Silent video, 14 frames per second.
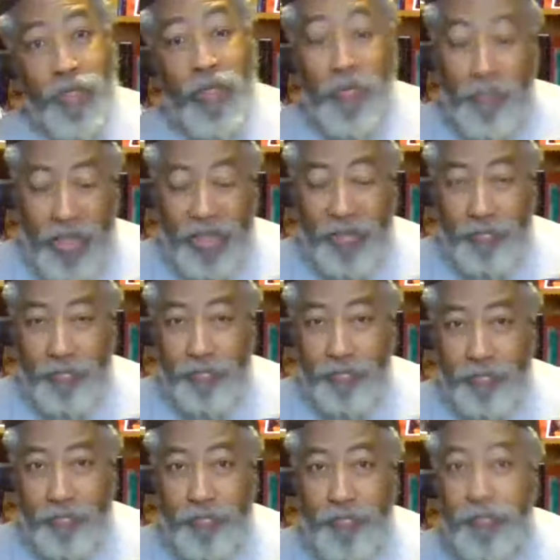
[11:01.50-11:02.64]
but
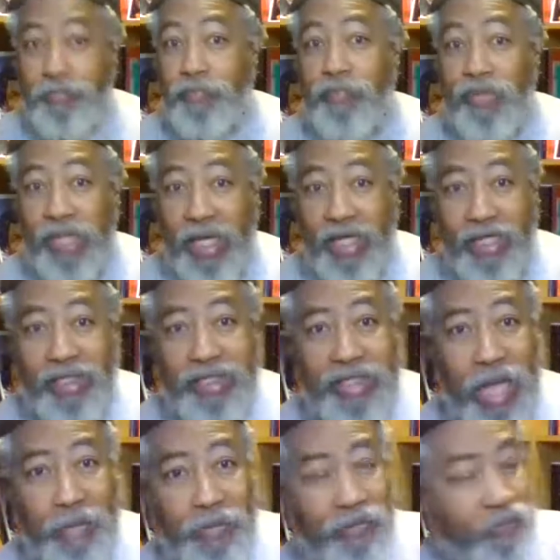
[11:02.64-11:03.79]
that didn't
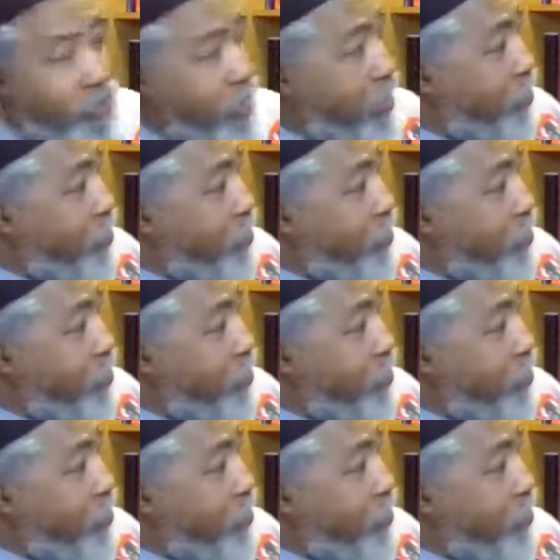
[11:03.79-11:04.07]
stop her from being